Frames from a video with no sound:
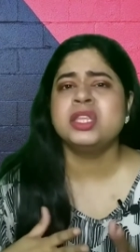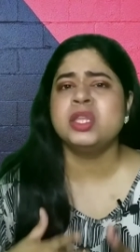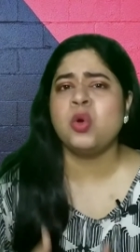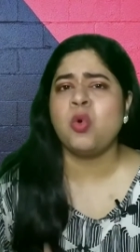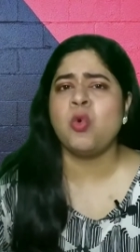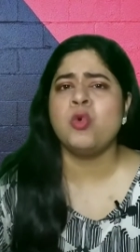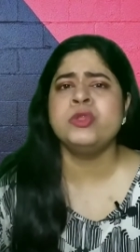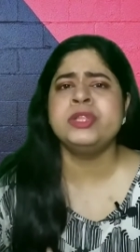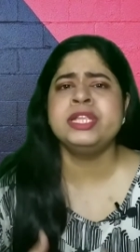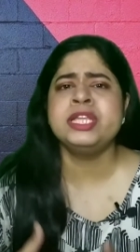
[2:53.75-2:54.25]

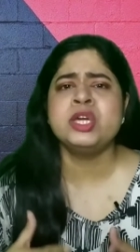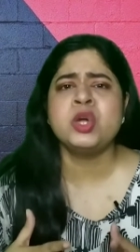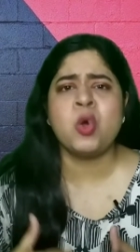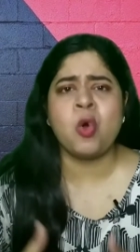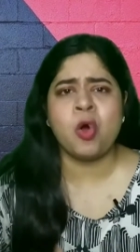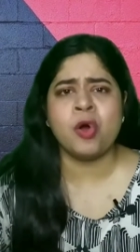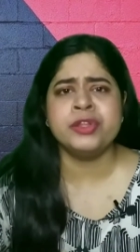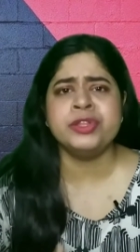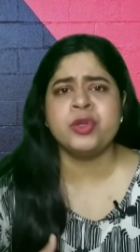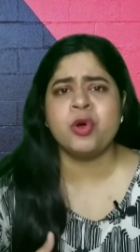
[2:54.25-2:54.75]
The only
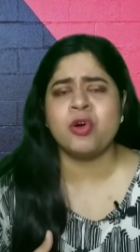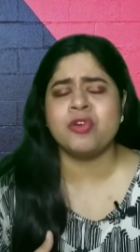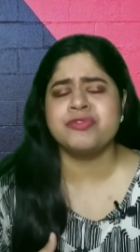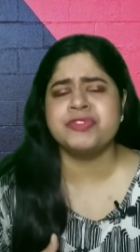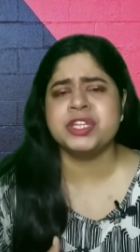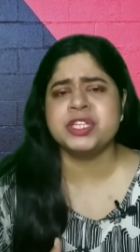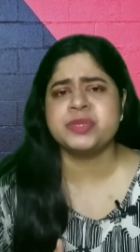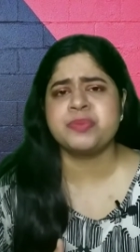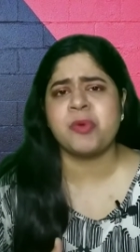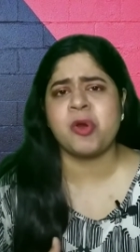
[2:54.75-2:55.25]
con
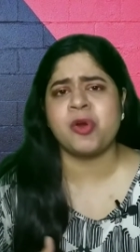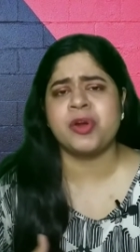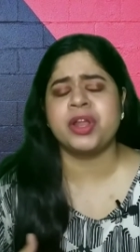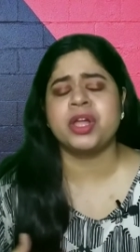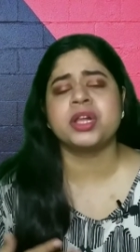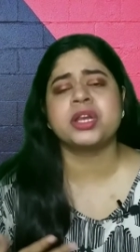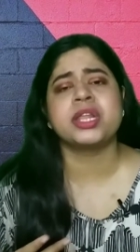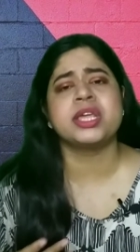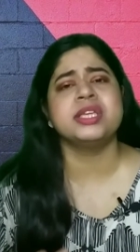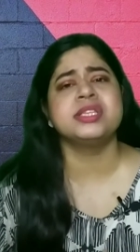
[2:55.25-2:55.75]
of this
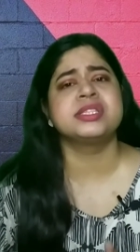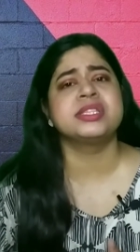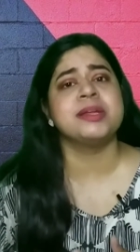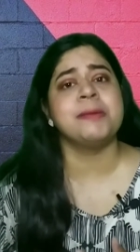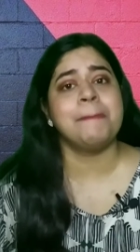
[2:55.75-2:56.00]
product is